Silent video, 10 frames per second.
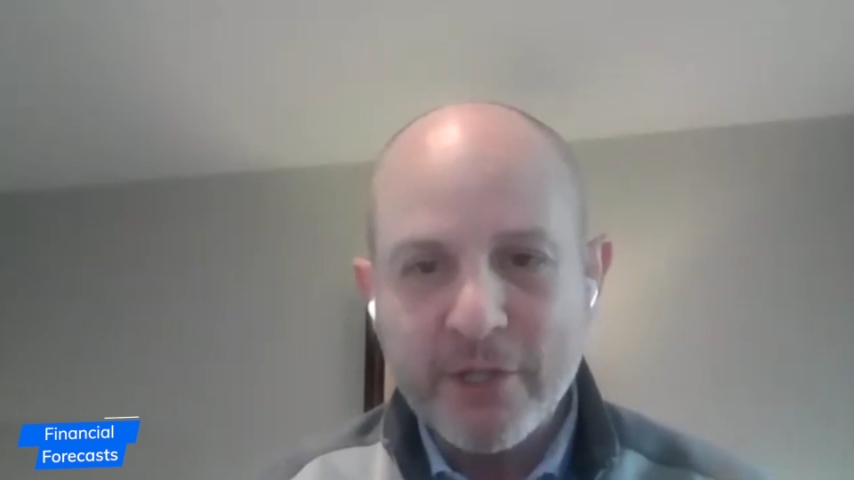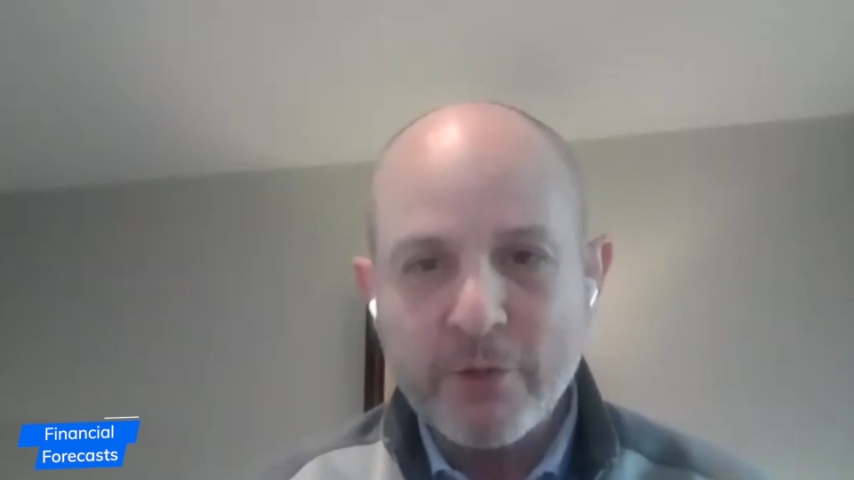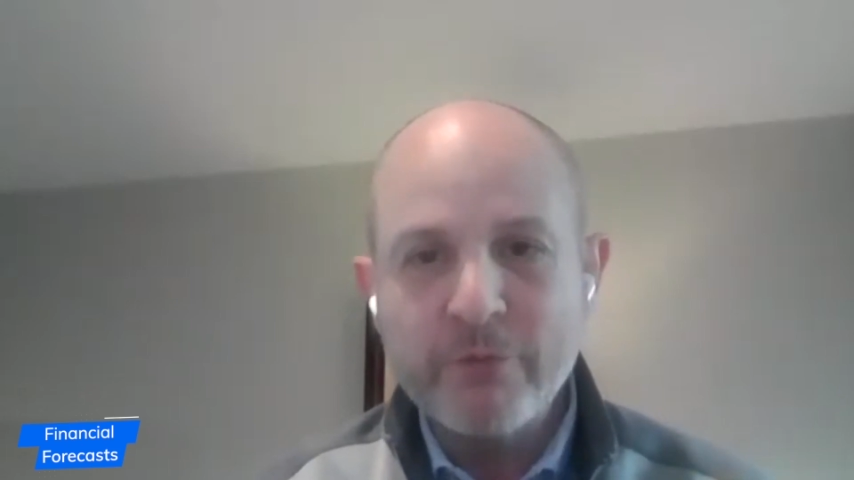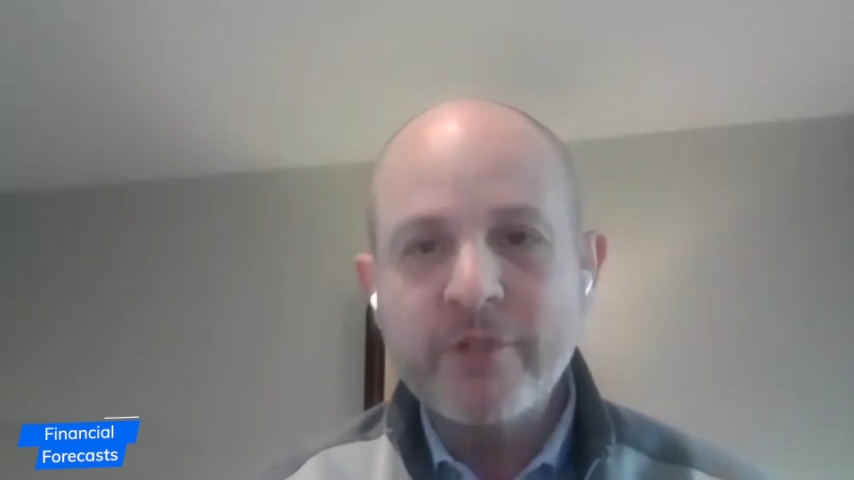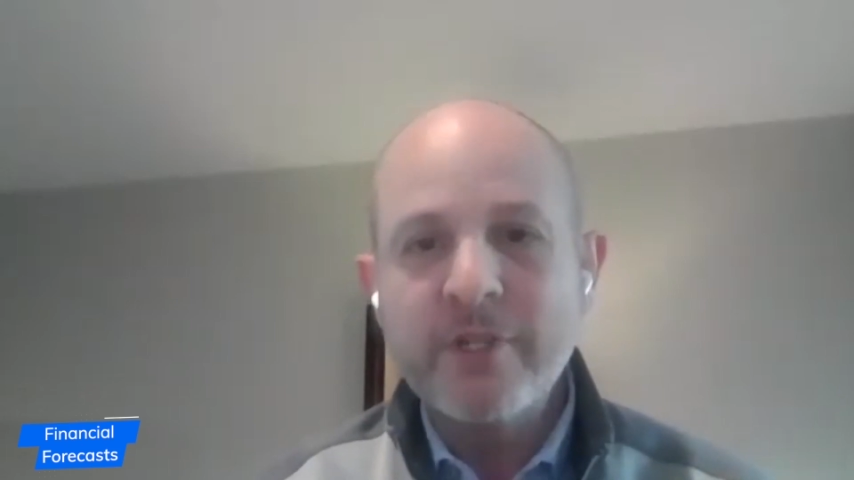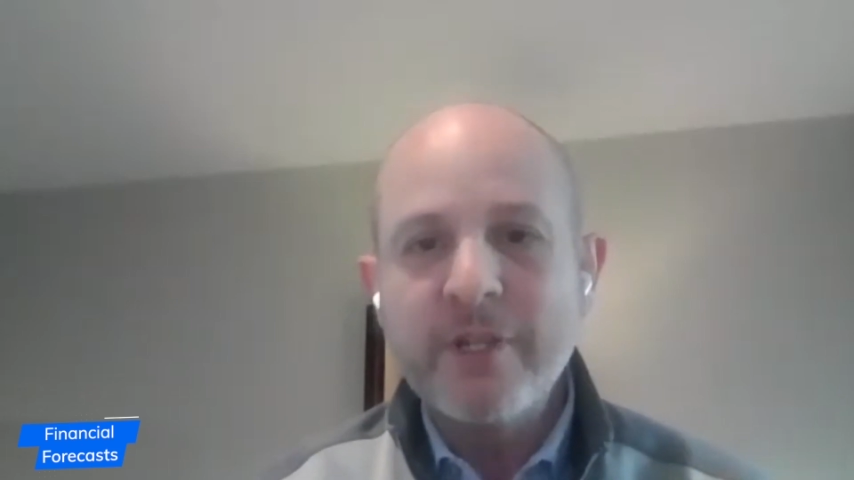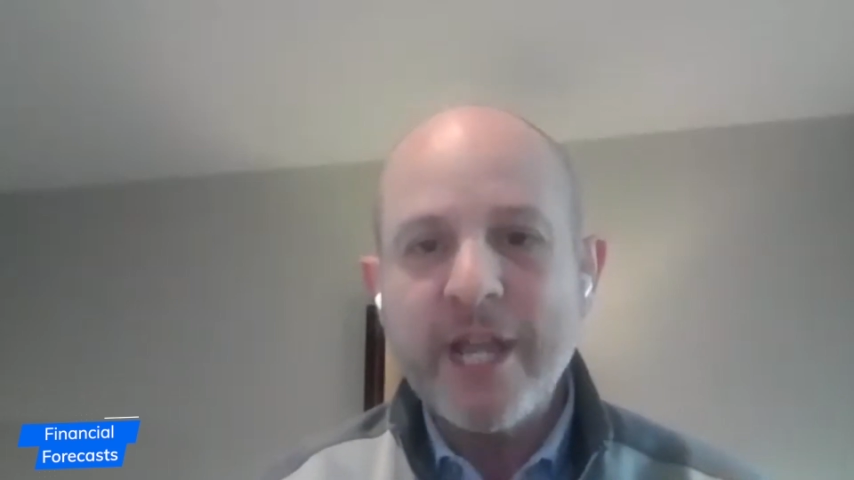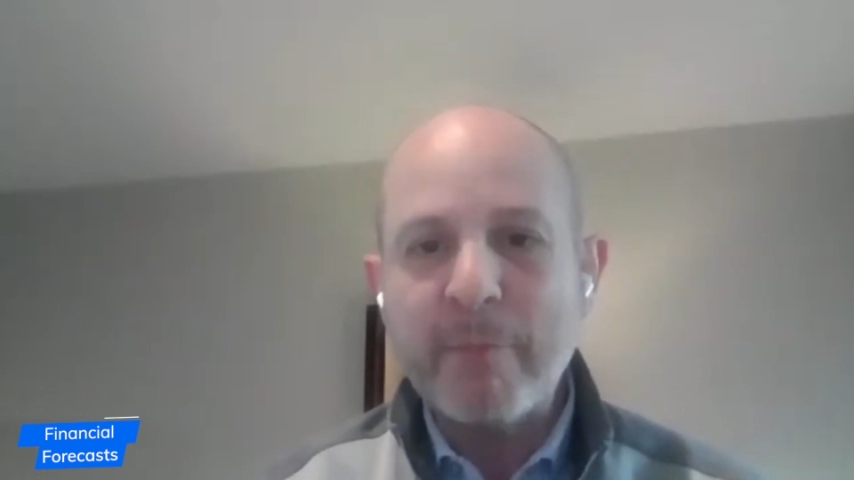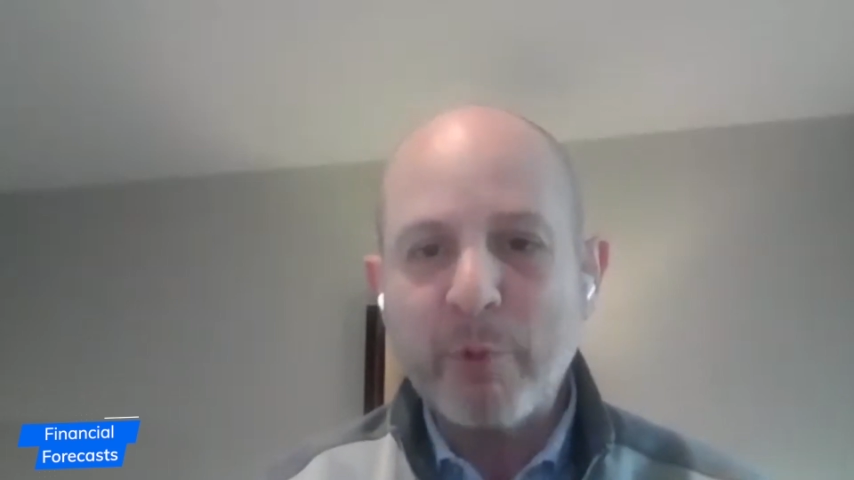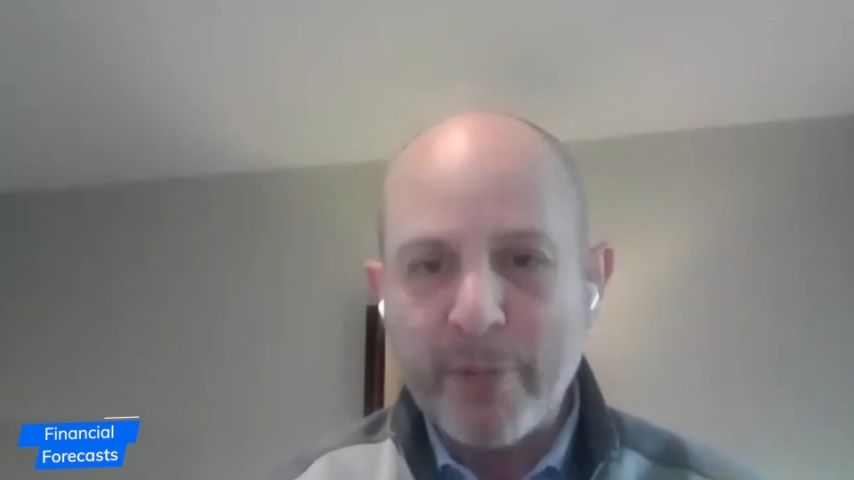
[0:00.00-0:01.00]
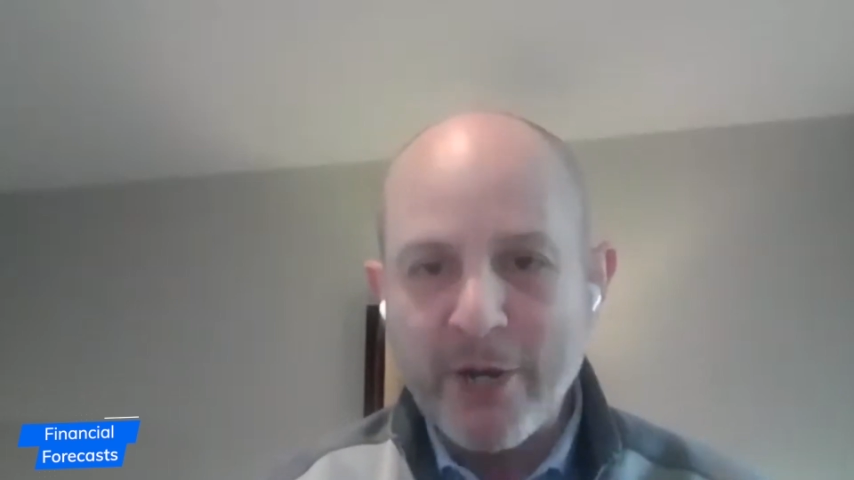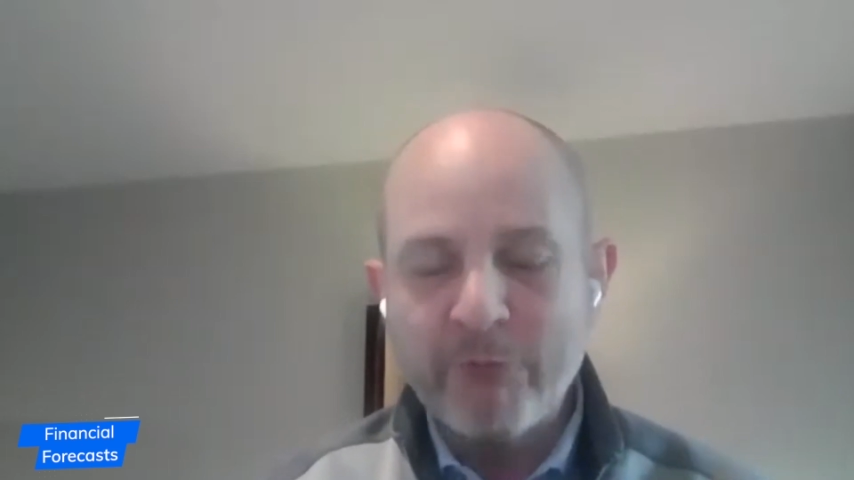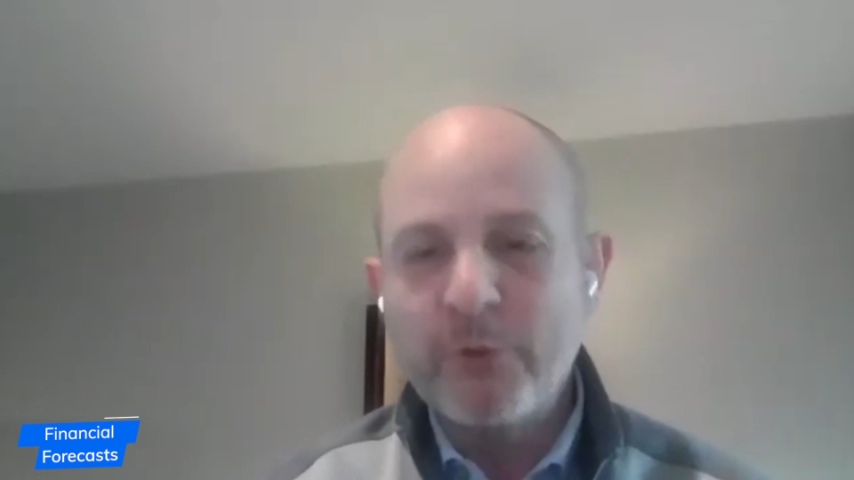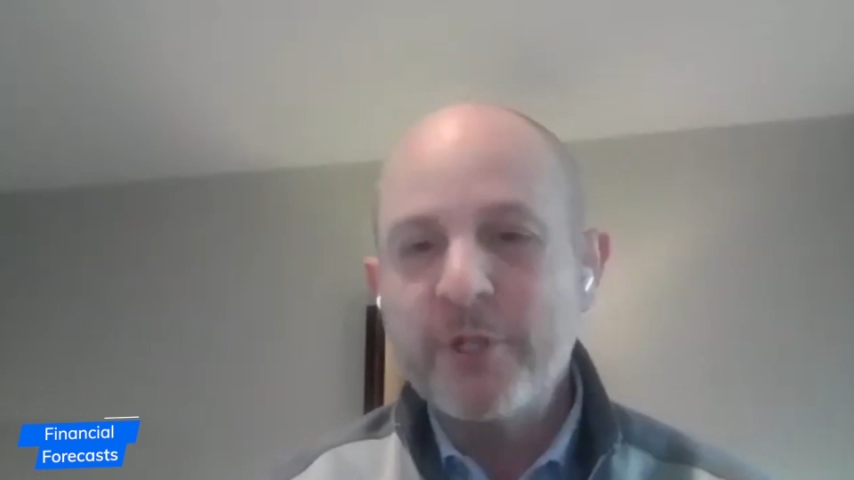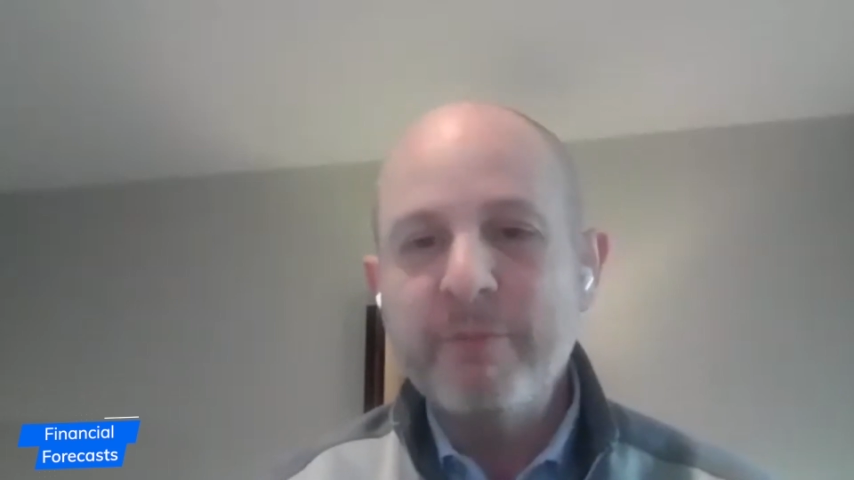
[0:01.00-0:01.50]
those and prepare
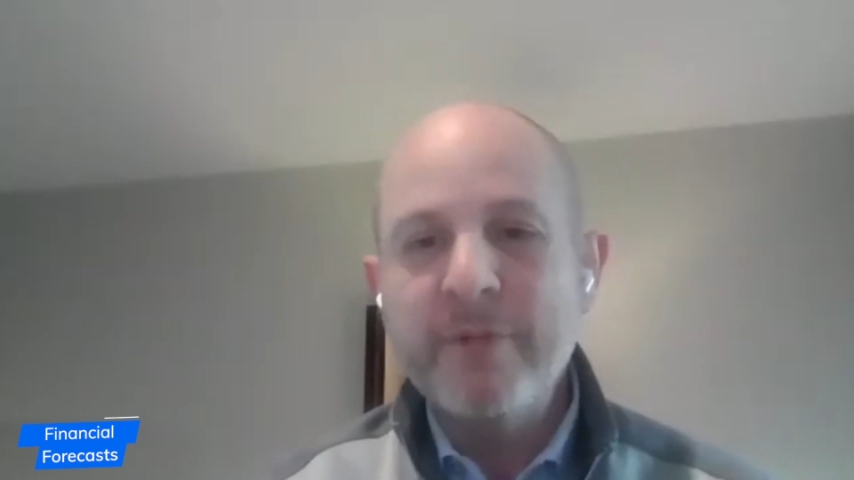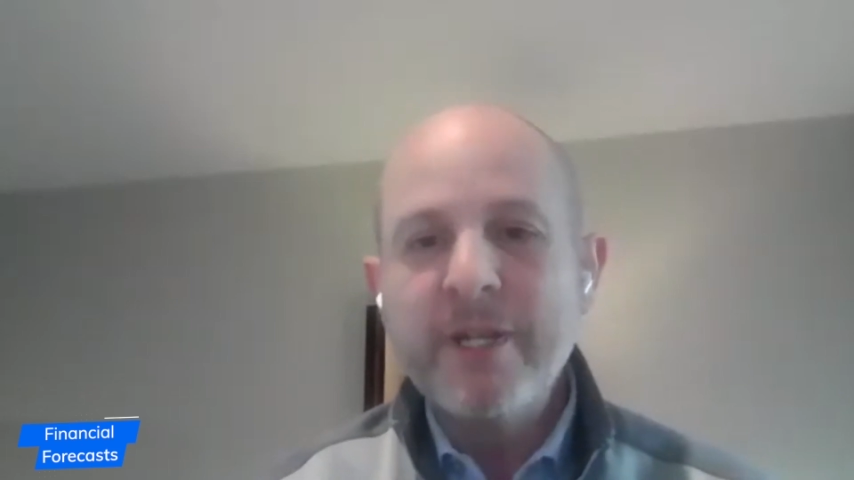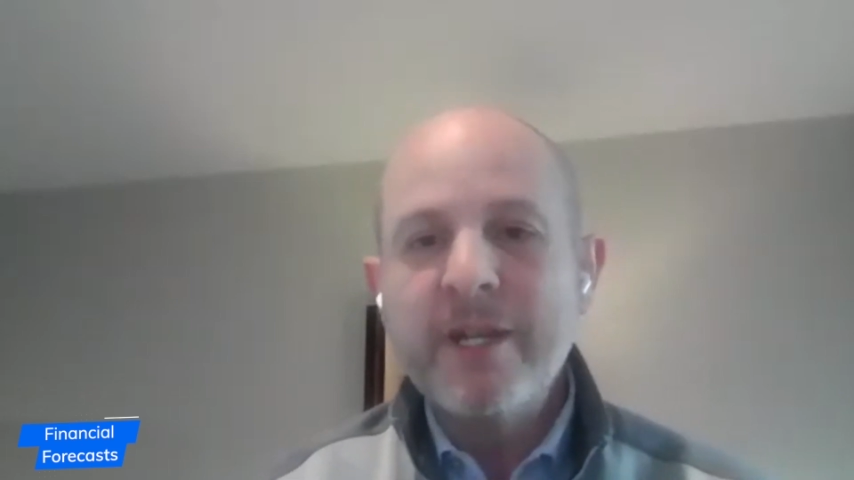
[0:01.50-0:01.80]
for them,